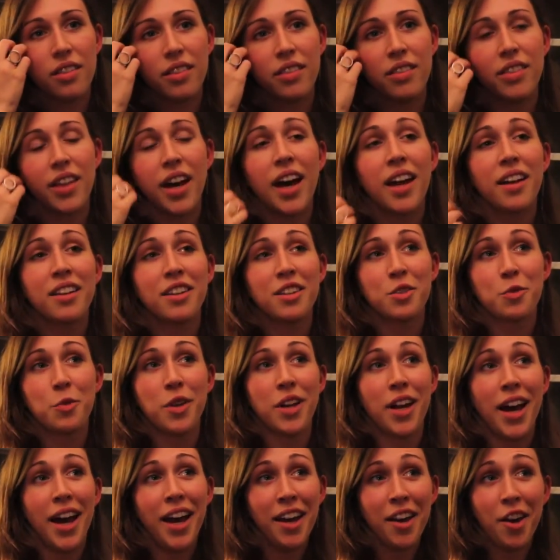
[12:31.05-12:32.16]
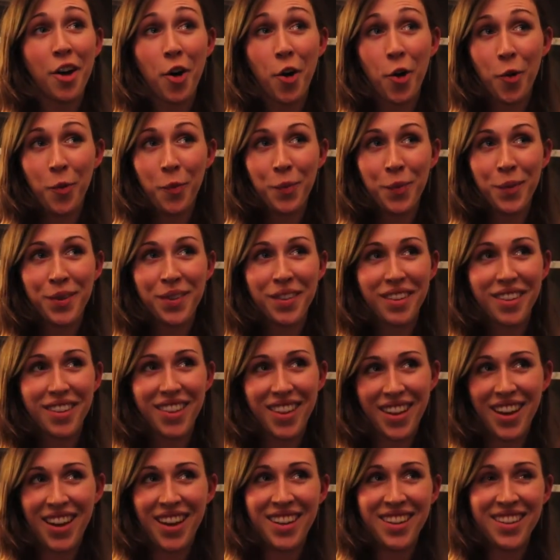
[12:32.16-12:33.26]
that is what I hope
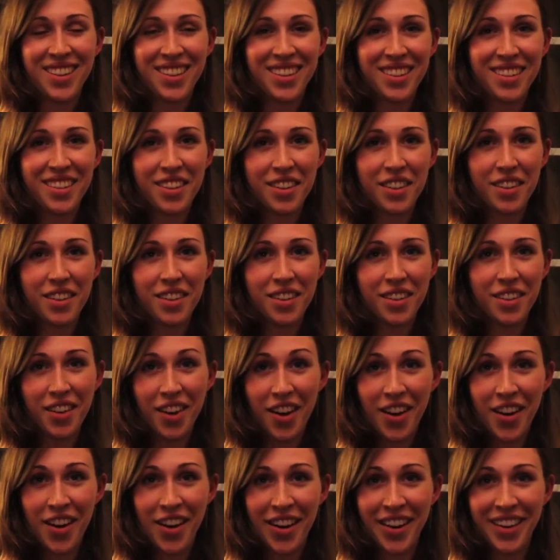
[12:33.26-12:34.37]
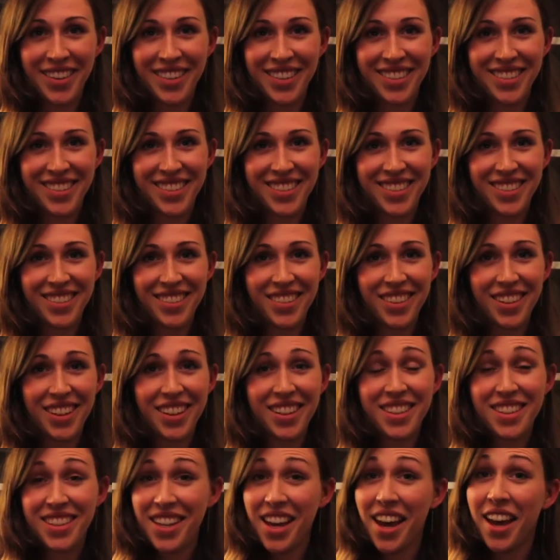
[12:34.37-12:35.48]
that God
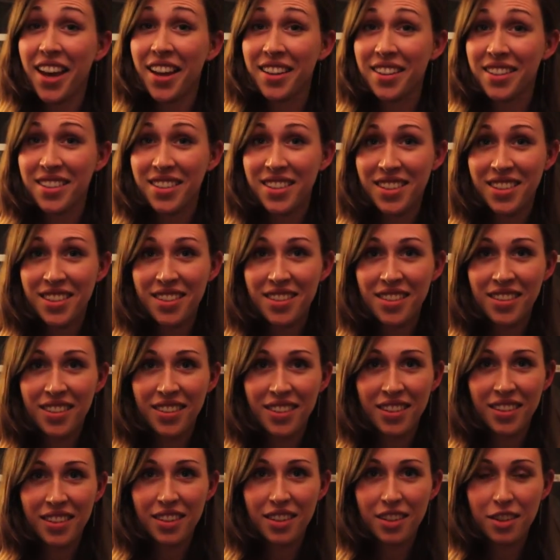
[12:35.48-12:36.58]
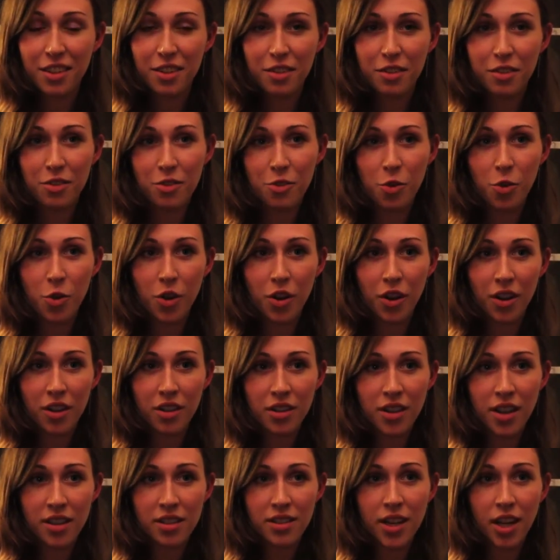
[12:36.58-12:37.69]
intends for
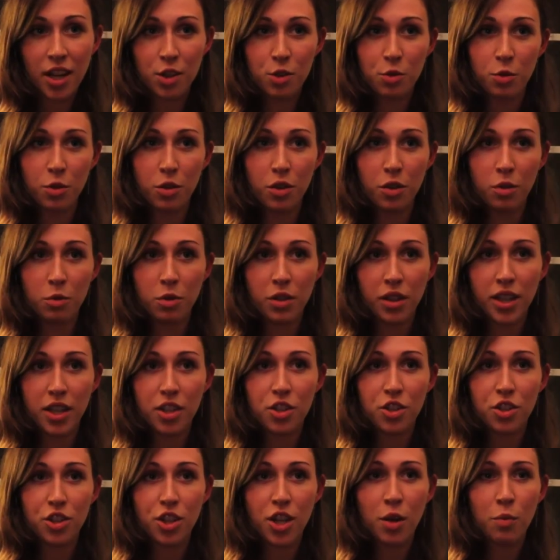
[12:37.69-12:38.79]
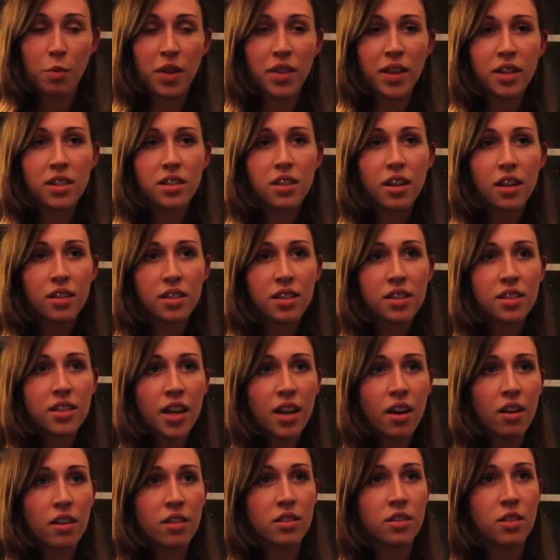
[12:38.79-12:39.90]
a sexual relationship. And that's not to
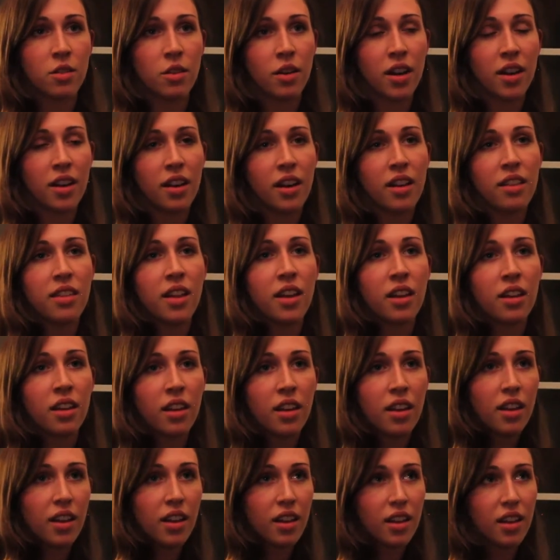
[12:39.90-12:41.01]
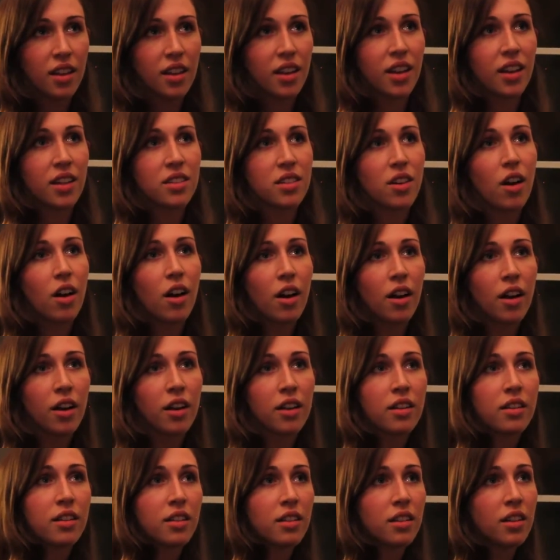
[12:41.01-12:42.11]
say also, I think it's
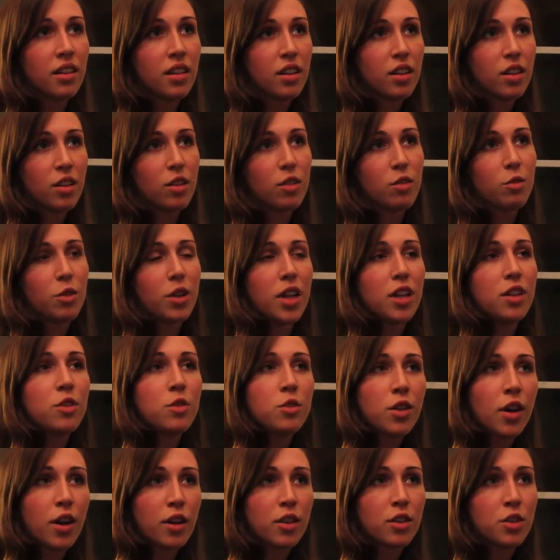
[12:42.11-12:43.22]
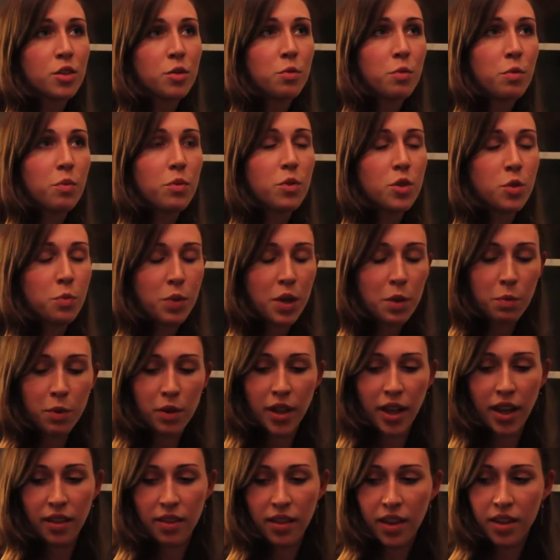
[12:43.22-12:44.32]
hard when I do talk to people
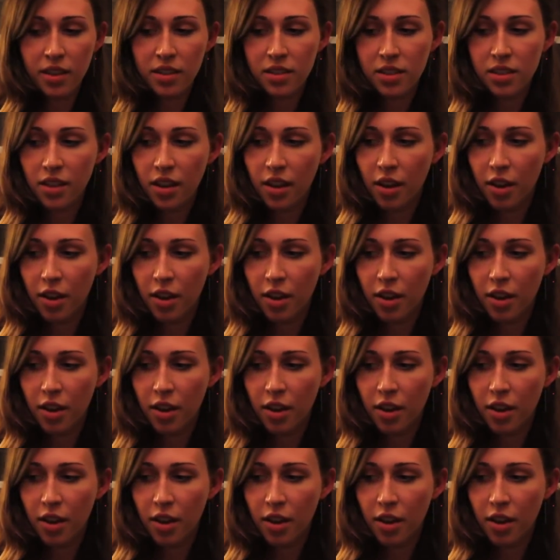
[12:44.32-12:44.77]
like this,